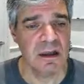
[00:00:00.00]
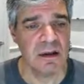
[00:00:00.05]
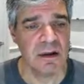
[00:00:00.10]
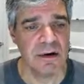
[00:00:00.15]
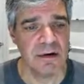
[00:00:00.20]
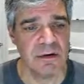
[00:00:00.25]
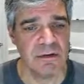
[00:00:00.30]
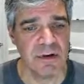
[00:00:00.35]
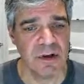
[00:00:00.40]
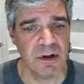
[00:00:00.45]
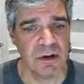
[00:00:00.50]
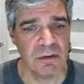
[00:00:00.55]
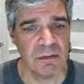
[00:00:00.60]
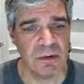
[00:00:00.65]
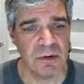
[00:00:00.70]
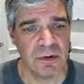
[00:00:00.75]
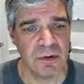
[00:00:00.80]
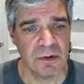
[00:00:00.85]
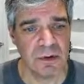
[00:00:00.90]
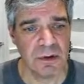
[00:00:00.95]
that are
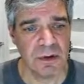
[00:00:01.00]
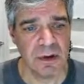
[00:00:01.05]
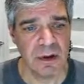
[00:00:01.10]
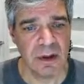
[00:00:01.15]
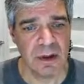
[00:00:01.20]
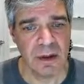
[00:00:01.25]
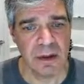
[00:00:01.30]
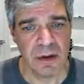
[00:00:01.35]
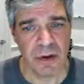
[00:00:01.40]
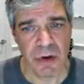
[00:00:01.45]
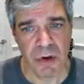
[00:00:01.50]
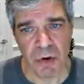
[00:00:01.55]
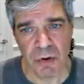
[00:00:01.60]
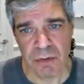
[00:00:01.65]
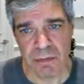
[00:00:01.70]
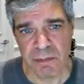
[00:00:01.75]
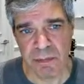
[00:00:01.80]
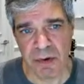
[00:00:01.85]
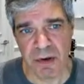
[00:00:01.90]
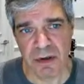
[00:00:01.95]
available, the
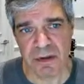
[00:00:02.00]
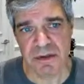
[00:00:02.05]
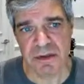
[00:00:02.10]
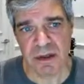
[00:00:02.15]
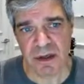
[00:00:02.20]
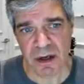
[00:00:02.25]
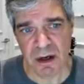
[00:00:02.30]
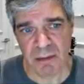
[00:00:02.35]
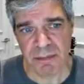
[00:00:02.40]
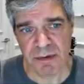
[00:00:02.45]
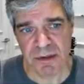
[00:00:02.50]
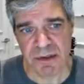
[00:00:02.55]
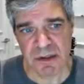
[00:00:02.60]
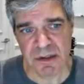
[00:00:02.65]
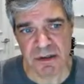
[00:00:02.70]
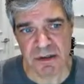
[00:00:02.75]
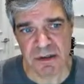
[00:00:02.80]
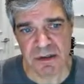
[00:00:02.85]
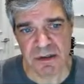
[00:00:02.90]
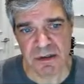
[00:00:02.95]
notebooks, the
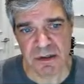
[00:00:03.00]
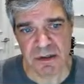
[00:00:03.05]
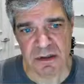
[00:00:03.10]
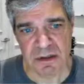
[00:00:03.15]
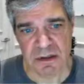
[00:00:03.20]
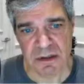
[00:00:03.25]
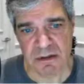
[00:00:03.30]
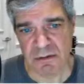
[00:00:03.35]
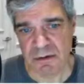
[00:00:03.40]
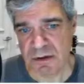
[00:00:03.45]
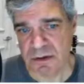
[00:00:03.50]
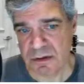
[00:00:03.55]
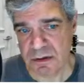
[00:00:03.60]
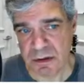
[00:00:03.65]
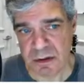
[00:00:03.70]
competitions, and see what you